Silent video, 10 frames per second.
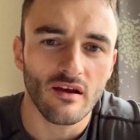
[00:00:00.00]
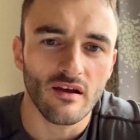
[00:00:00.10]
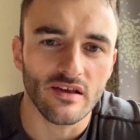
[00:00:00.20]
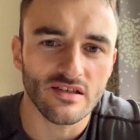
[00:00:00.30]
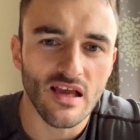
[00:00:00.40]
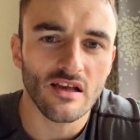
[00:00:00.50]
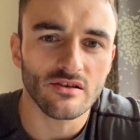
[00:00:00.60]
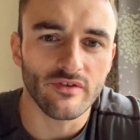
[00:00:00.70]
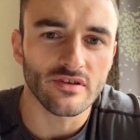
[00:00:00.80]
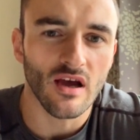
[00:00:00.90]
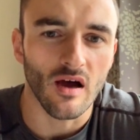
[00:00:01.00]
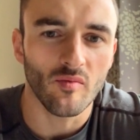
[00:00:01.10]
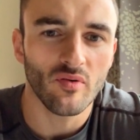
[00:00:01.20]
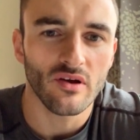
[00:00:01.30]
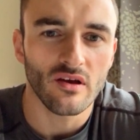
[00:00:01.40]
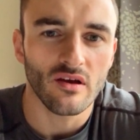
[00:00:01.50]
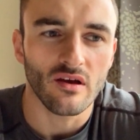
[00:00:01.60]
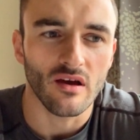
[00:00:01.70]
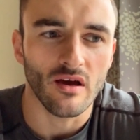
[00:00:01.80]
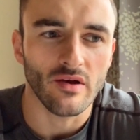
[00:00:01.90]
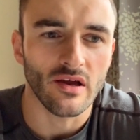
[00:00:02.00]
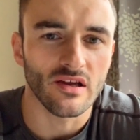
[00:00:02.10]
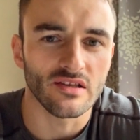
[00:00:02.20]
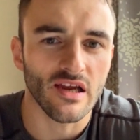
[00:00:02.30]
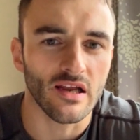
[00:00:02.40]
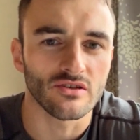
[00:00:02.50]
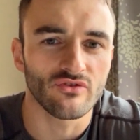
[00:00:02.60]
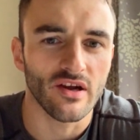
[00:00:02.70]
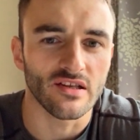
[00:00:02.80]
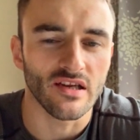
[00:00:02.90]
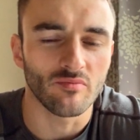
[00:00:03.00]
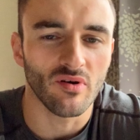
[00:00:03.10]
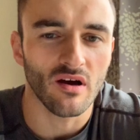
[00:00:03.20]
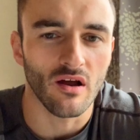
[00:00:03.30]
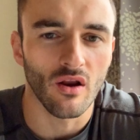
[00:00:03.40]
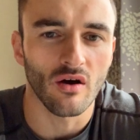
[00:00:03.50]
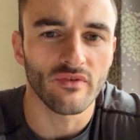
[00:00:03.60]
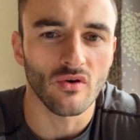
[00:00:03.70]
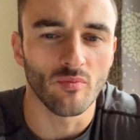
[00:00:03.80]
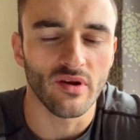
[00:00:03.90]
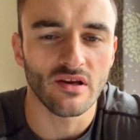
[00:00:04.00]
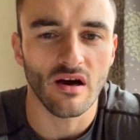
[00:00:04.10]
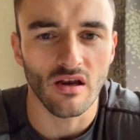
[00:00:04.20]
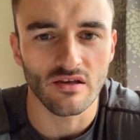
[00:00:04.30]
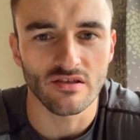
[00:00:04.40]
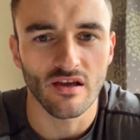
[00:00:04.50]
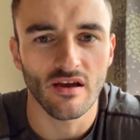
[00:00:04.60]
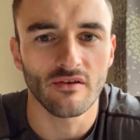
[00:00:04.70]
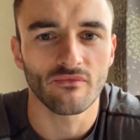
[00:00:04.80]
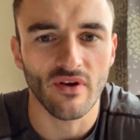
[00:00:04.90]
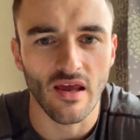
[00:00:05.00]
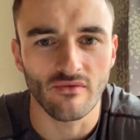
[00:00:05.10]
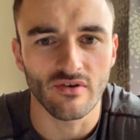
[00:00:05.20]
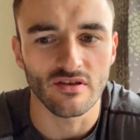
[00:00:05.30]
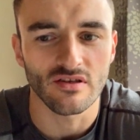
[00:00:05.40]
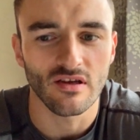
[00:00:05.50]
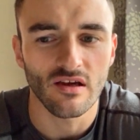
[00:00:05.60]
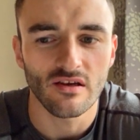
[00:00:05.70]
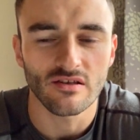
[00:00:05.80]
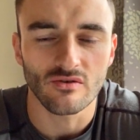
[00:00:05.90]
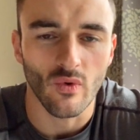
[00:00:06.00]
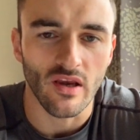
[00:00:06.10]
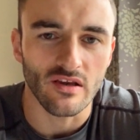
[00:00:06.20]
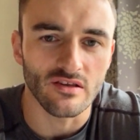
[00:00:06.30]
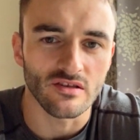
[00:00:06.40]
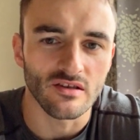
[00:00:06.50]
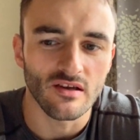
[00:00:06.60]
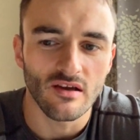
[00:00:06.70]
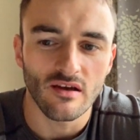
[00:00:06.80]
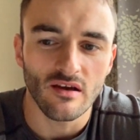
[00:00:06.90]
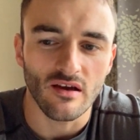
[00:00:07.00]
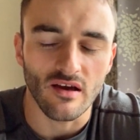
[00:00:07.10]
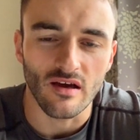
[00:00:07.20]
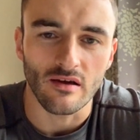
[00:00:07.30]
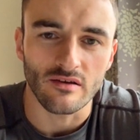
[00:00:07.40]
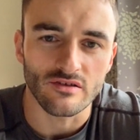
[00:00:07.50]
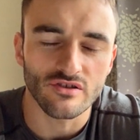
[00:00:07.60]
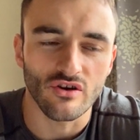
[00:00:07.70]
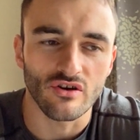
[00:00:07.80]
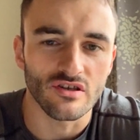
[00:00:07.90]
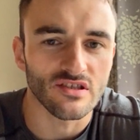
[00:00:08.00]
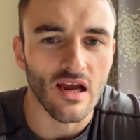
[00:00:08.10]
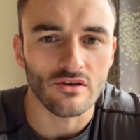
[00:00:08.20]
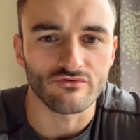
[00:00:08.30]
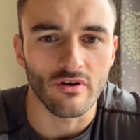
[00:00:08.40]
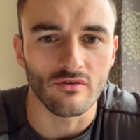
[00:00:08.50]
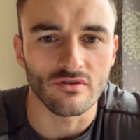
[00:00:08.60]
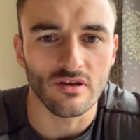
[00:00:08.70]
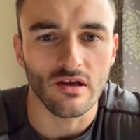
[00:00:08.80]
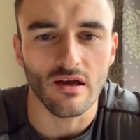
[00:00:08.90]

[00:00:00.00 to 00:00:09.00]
it says on the tub it contains creatine, but a lot of it will be colours, flavours, sweeteners, sugars, dextrose,